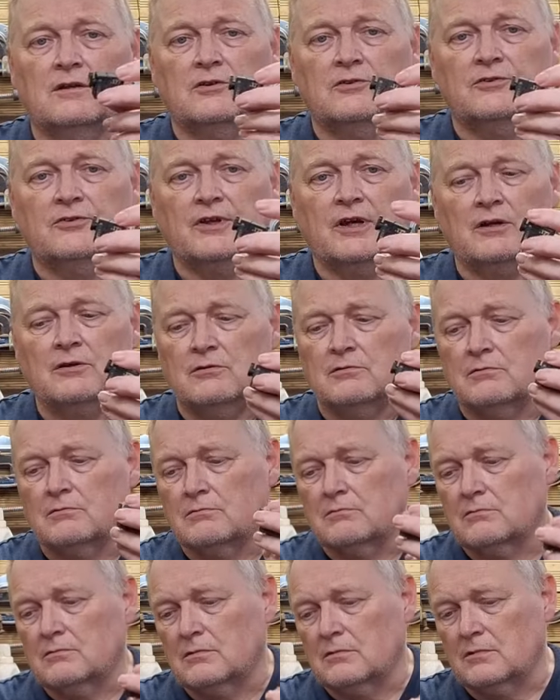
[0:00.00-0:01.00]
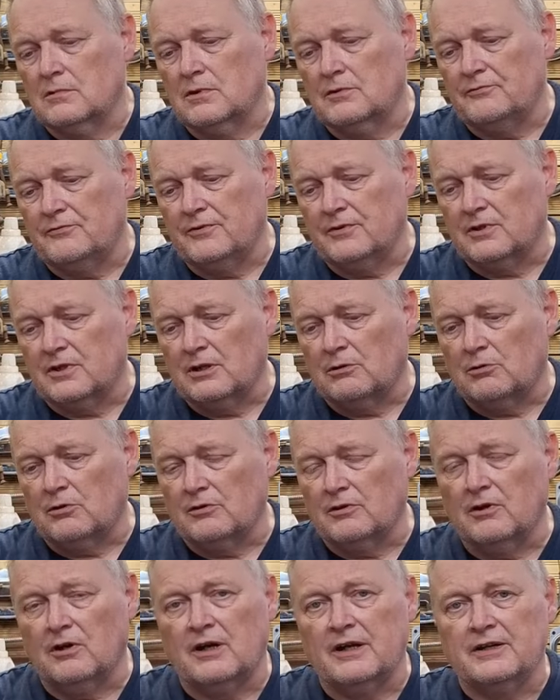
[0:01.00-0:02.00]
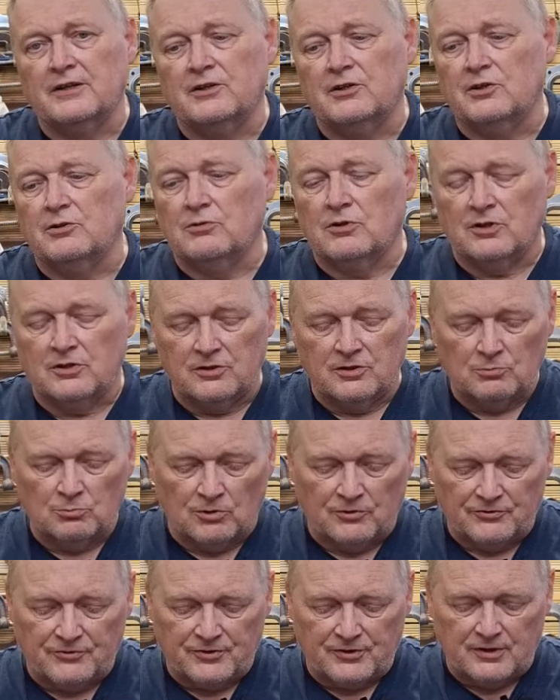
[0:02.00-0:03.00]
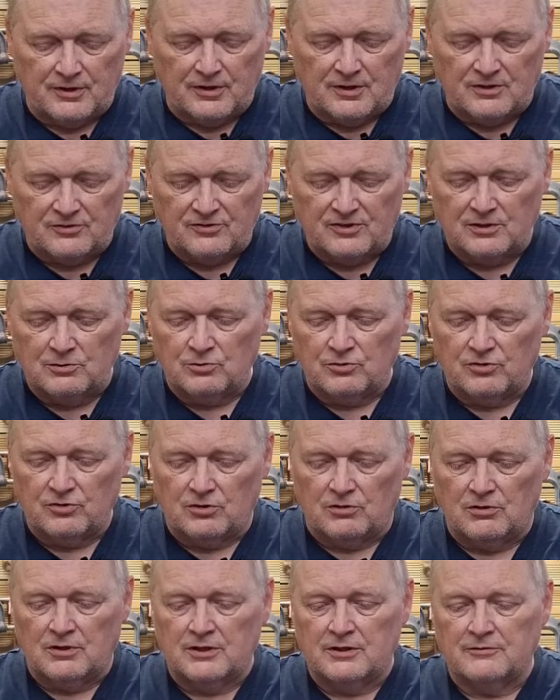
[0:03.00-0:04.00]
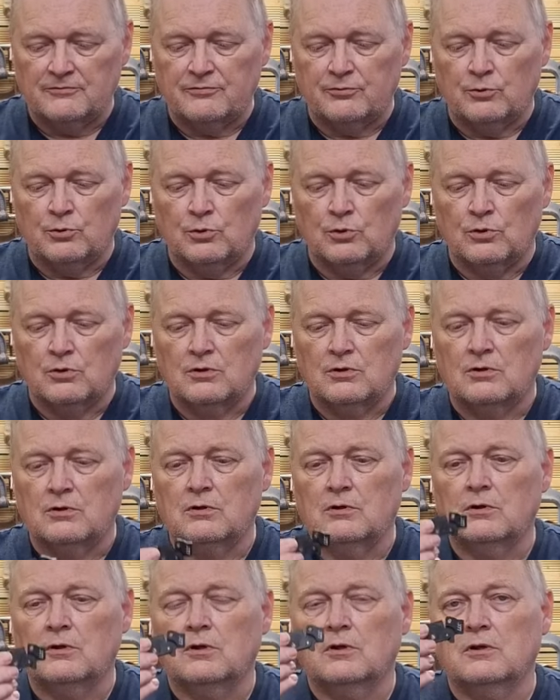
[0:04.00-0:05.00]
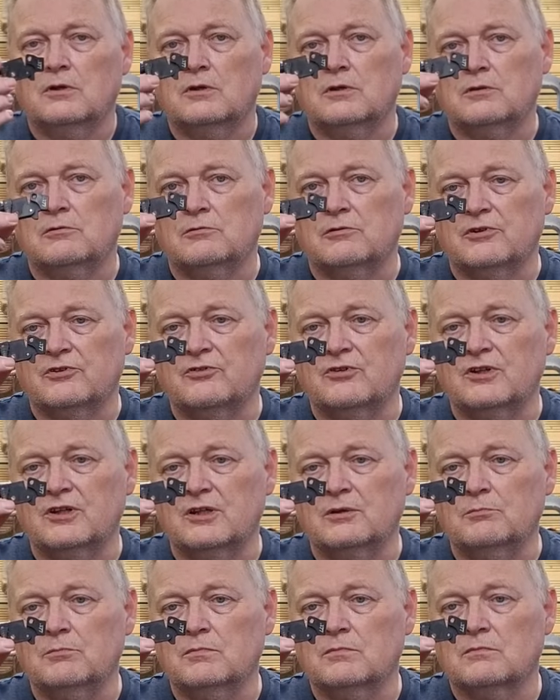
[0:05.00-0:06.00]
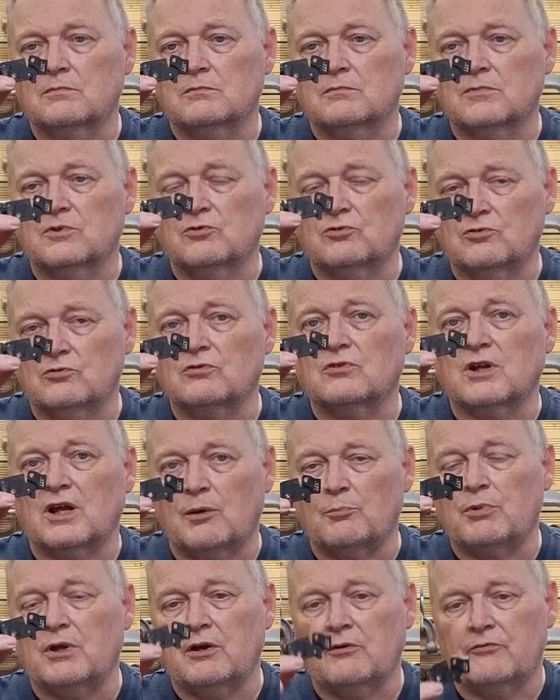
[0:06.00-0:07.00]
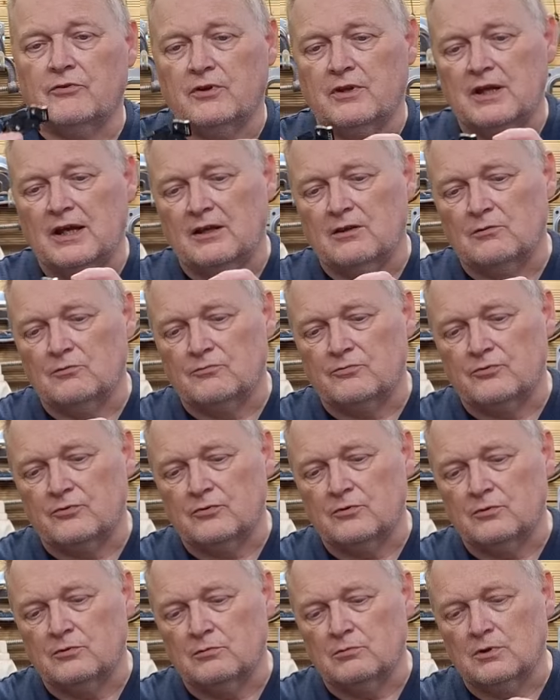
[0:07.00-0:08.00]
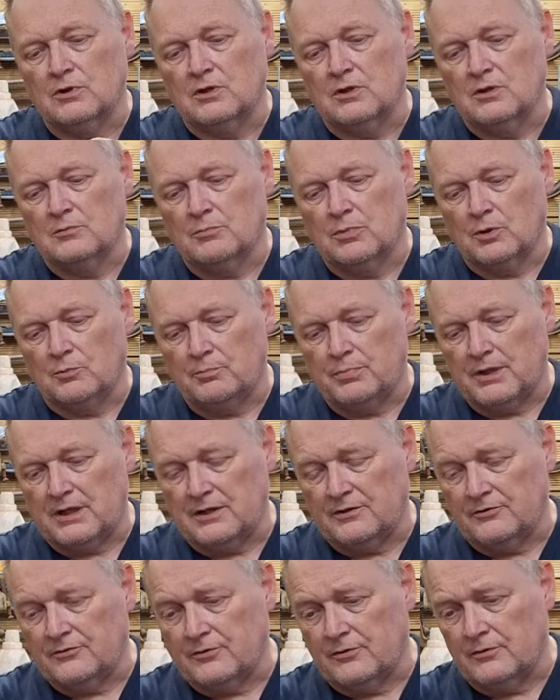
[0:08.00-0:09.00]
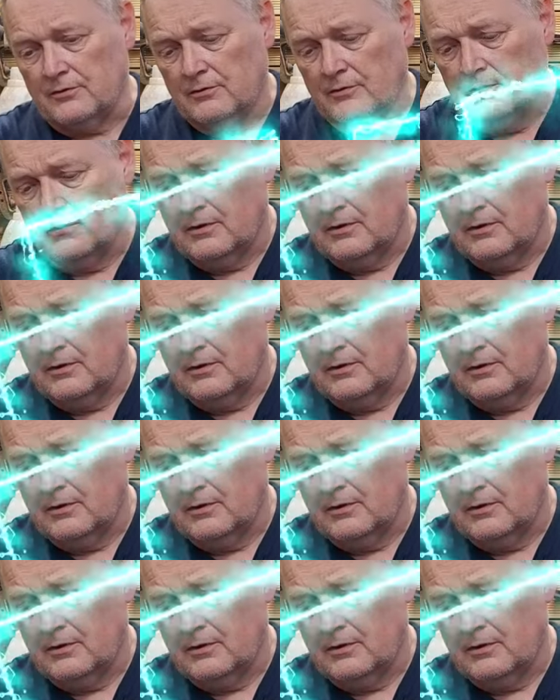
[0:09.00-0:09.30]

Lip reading: So if you go online and you want a single shot loader for your regime, you should now be able to get them through Bob Pattenden.